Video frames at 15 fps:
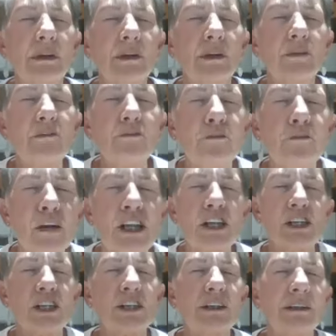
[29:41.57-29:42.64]

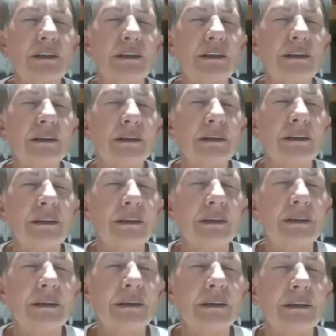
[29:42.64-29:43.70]
refreshed,
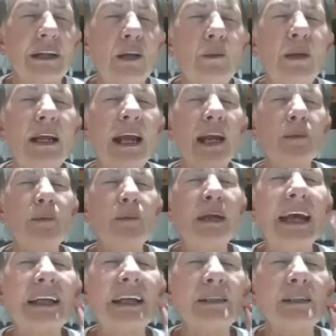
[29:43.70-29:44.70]
that we can be as